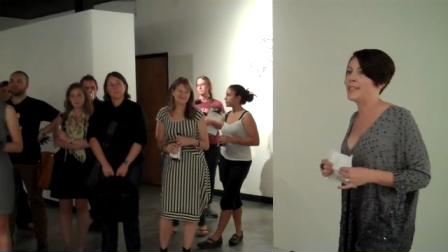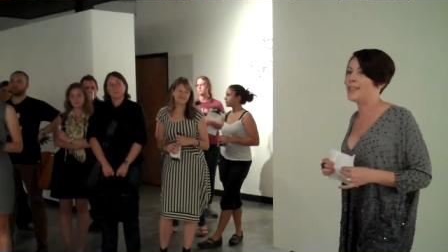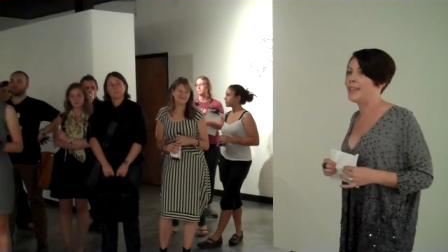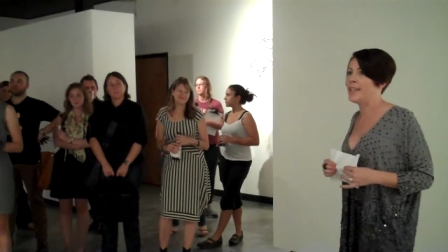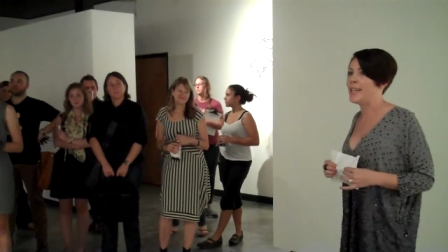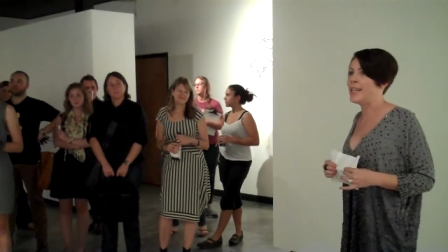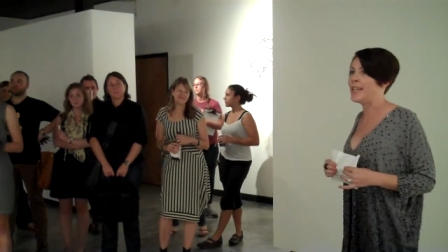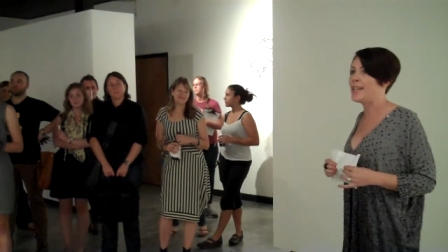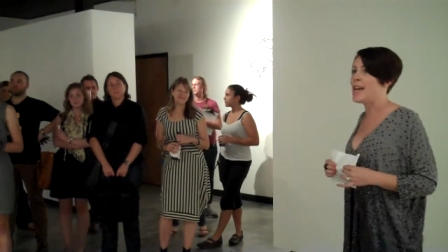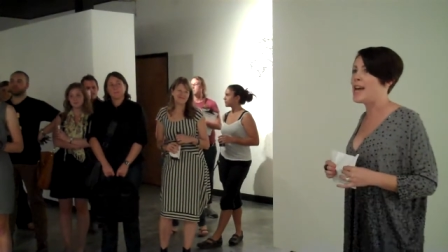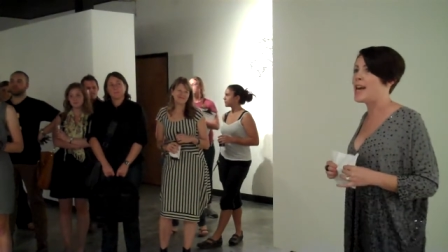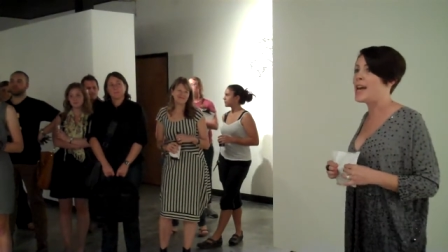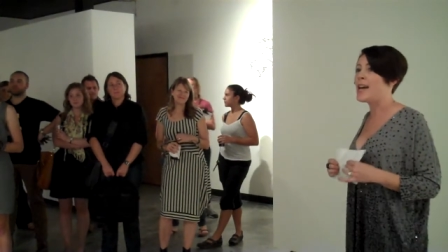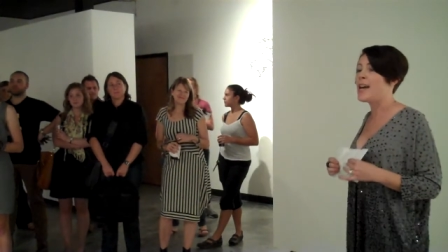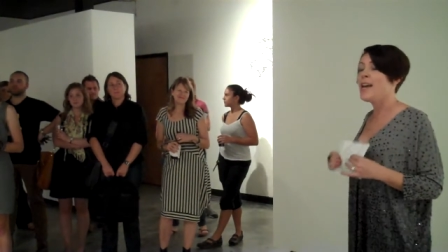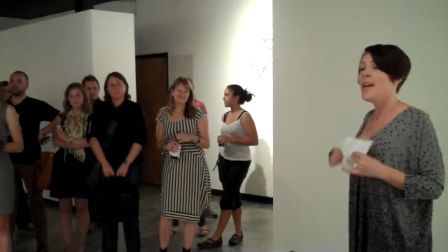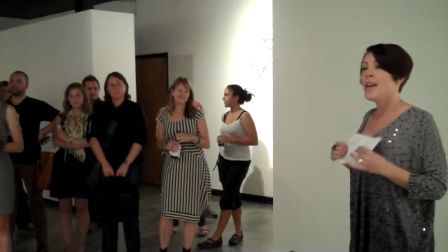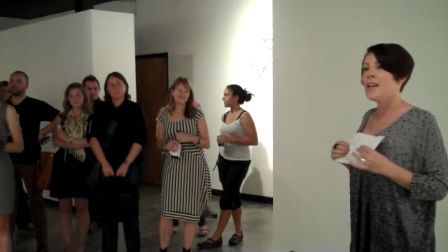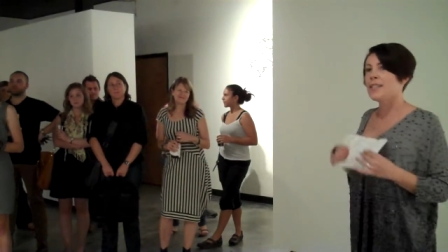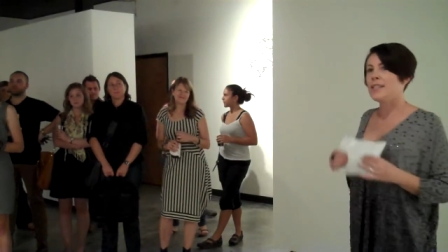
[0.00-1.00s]

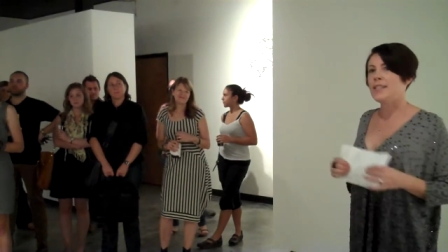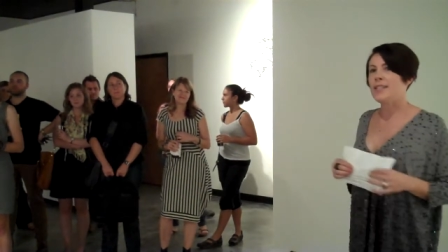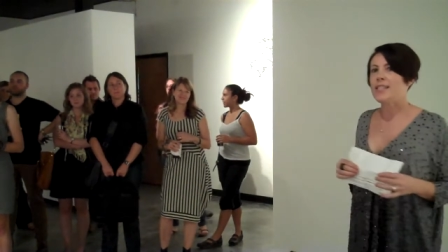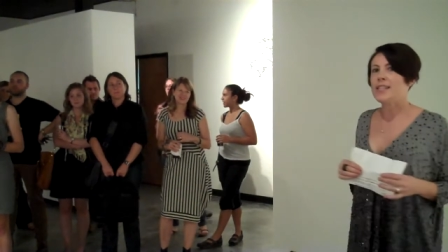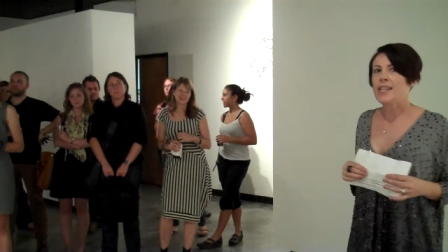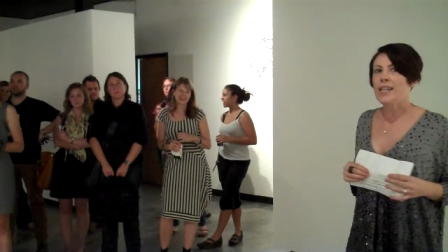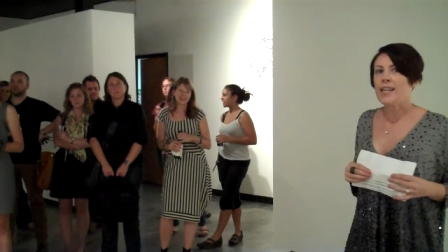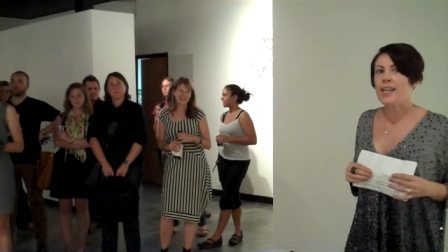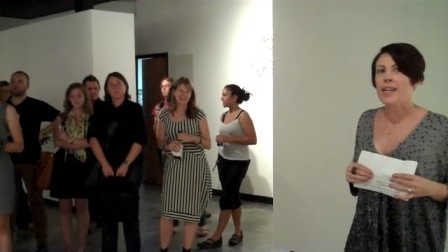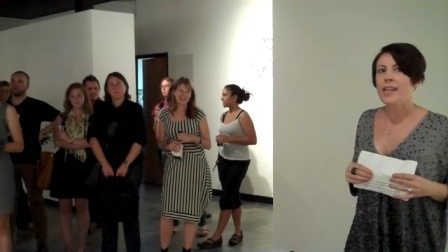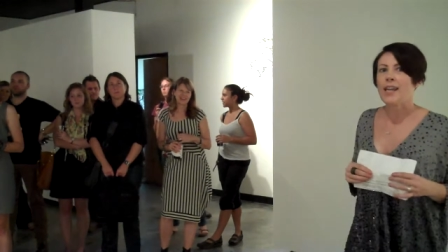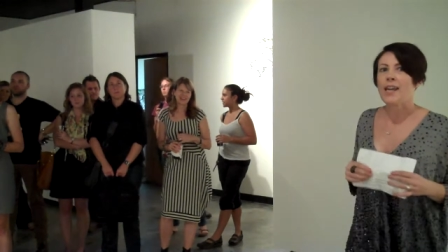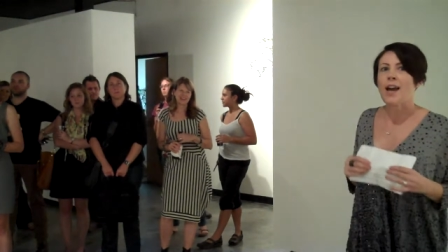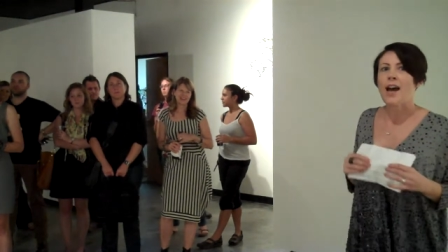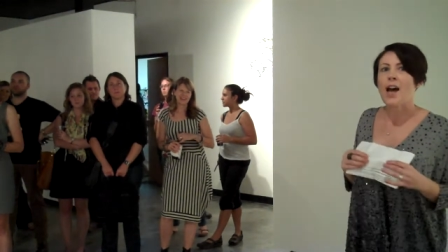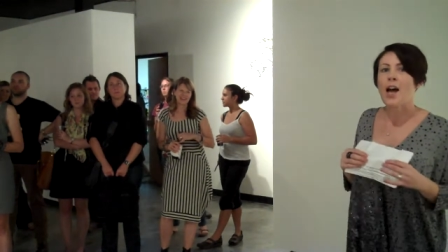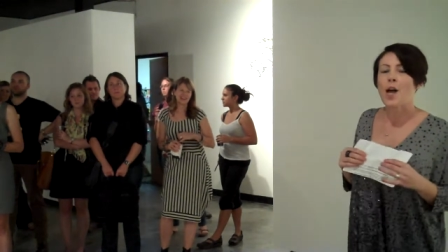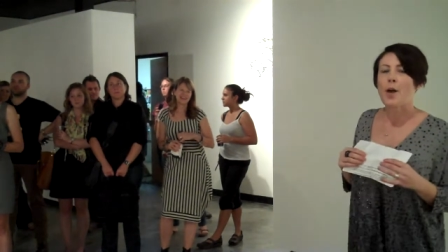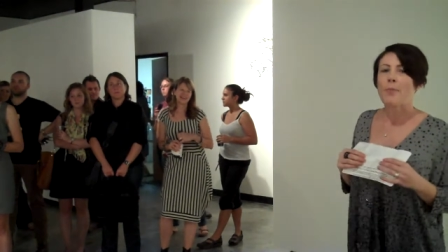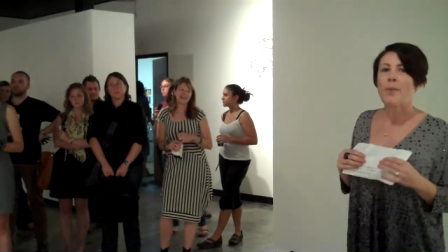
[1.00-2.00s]
Selena, Dee,
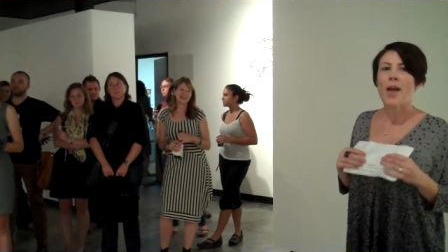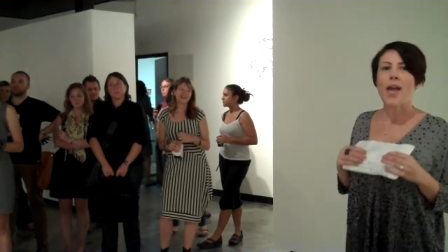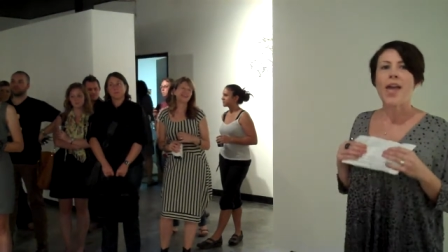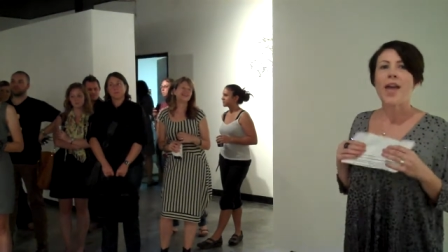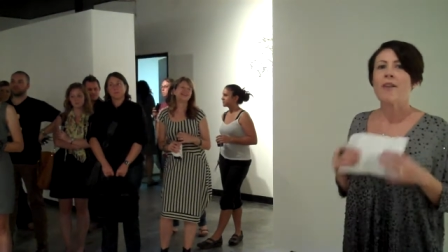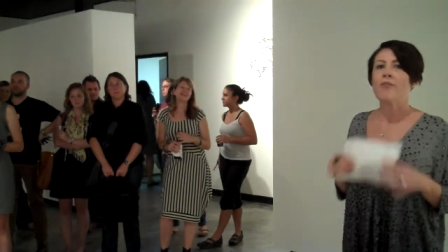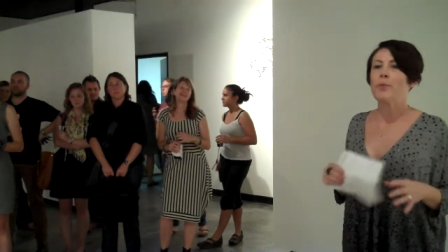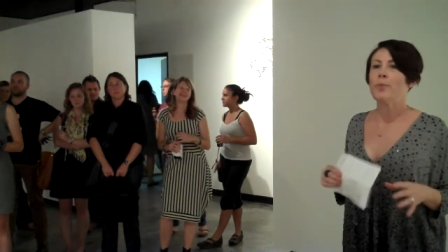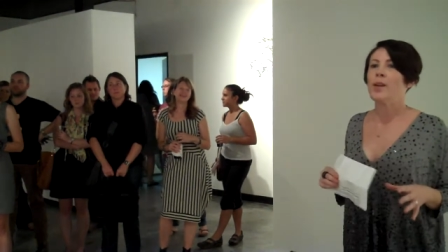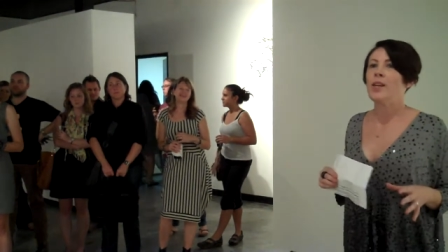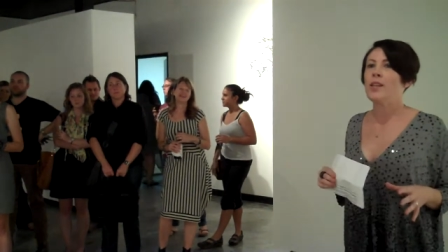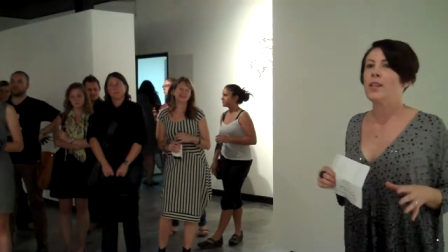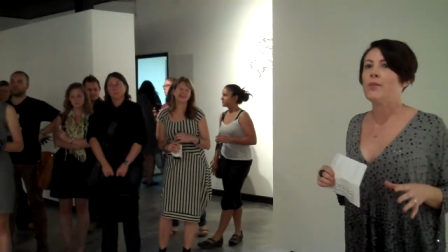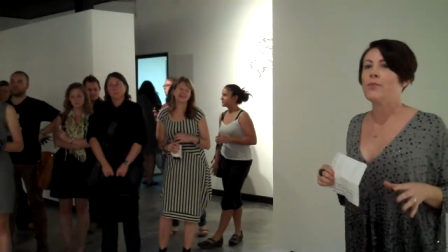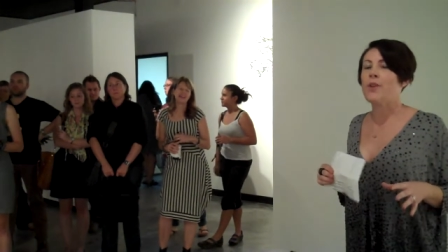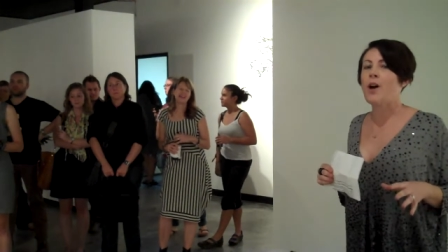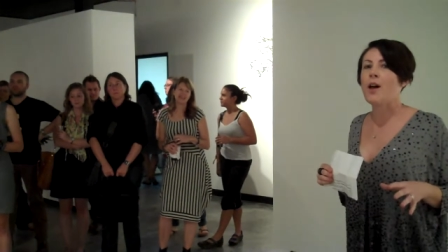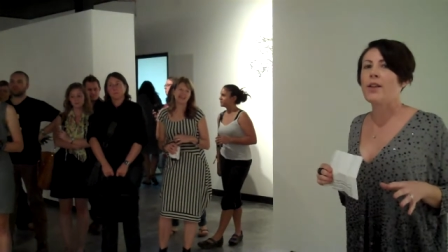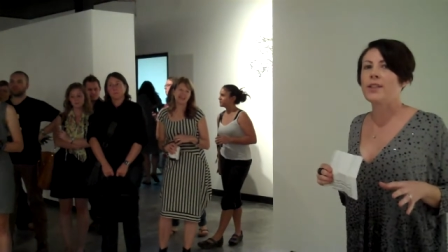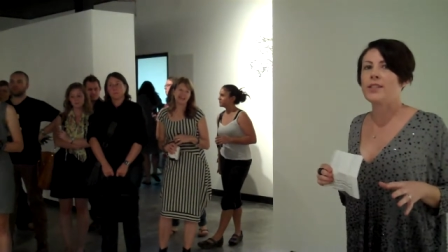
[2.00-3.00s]
um, everybody
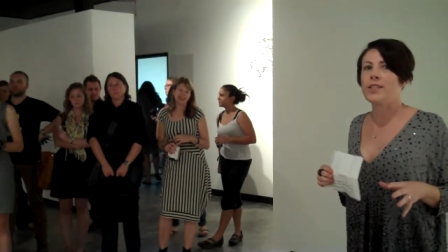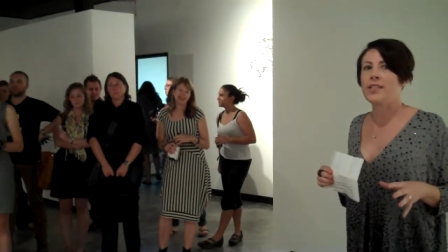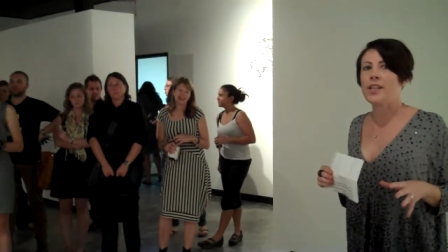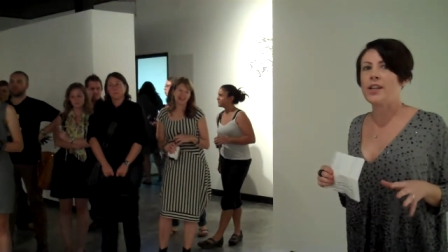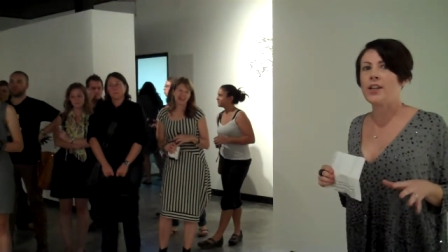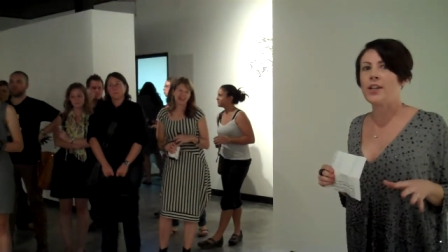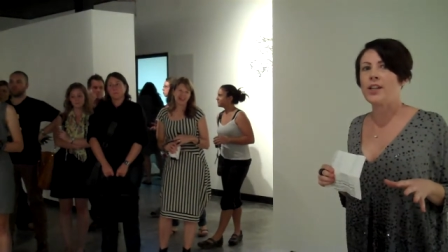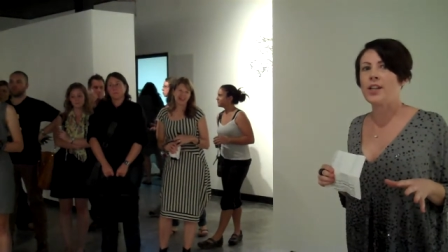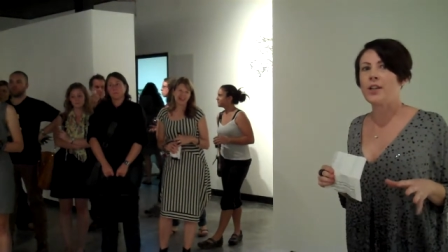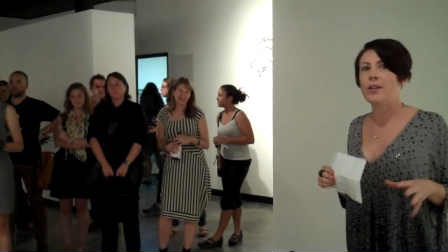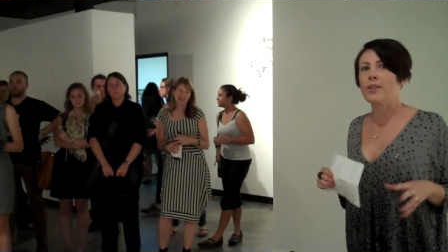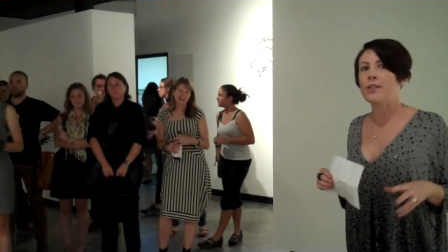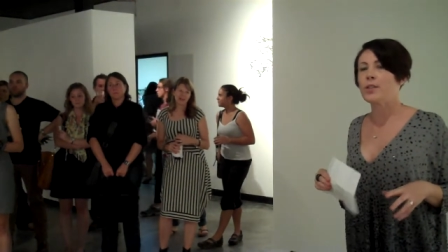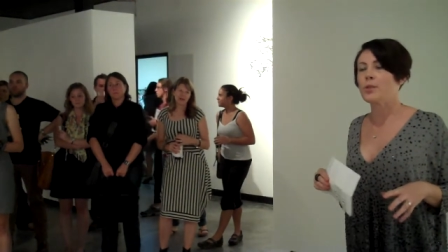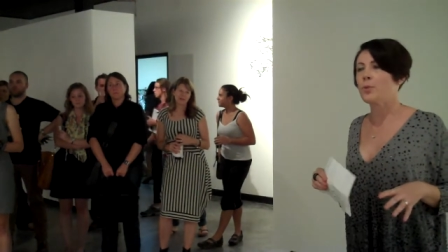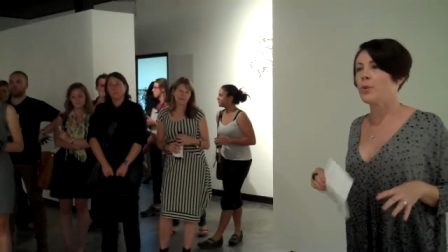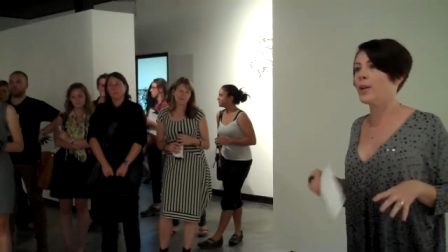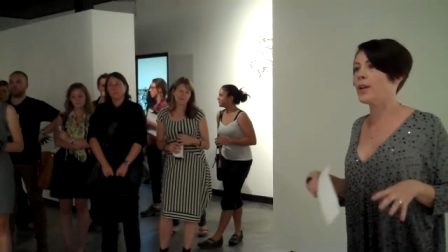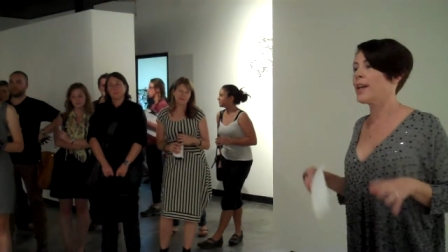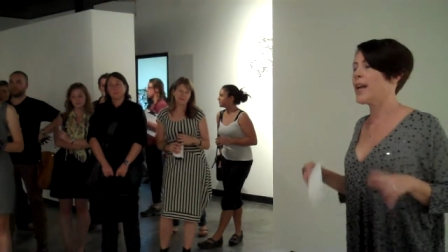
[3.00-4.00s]
that volunteered here
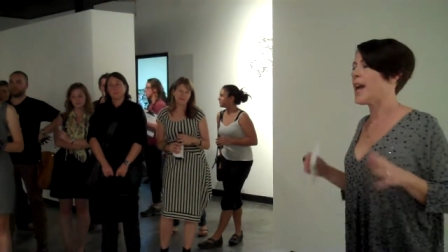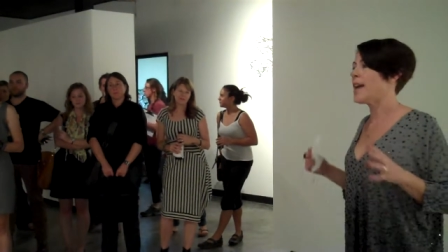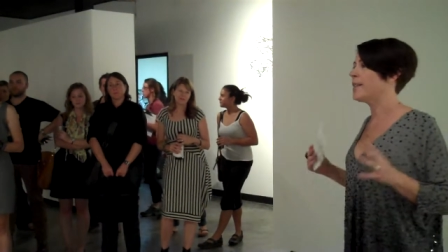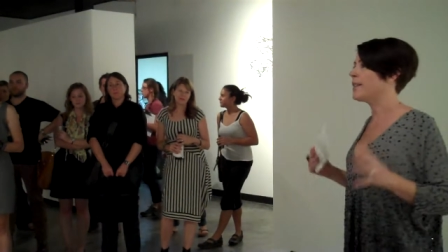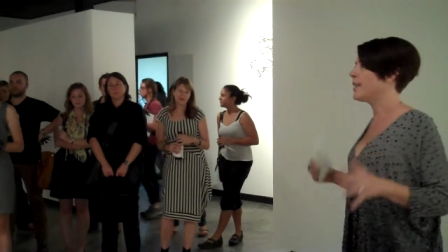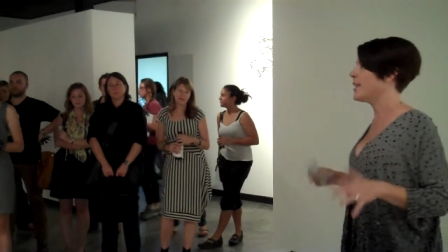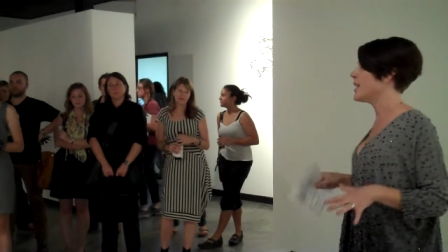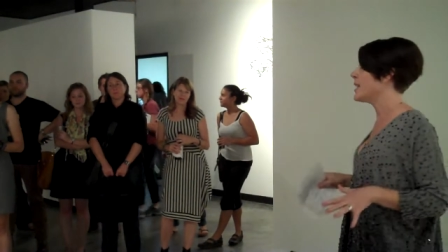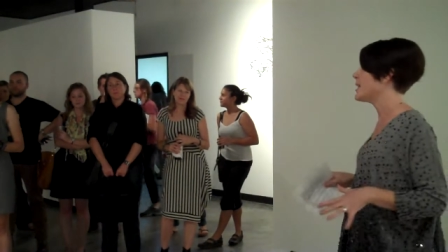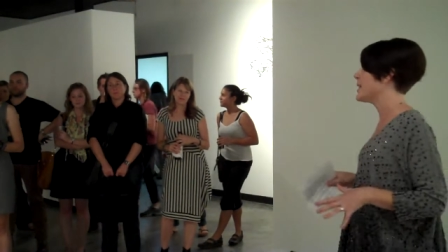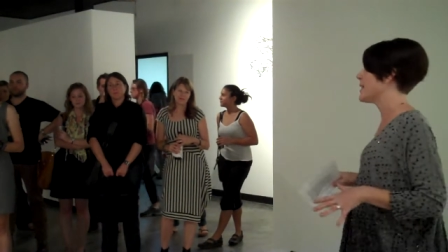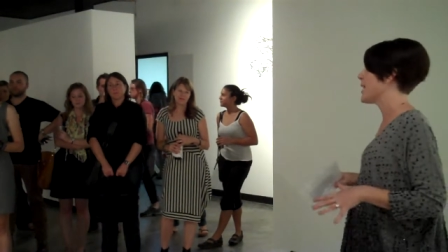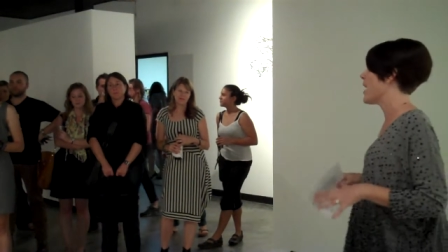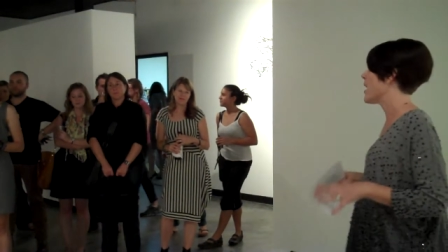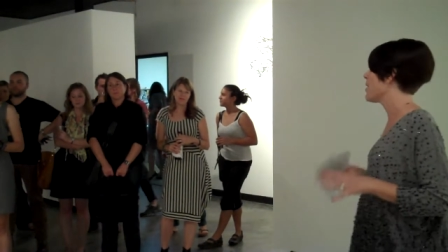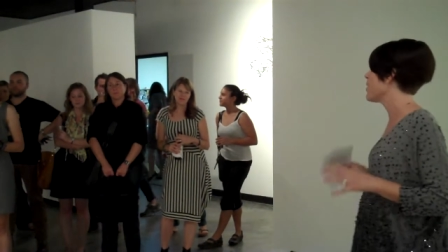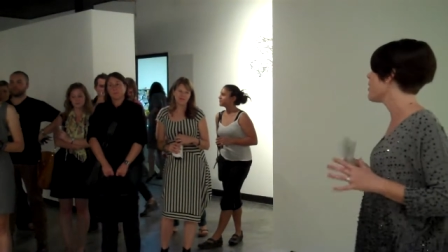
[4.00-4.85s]
this work, and Lisa,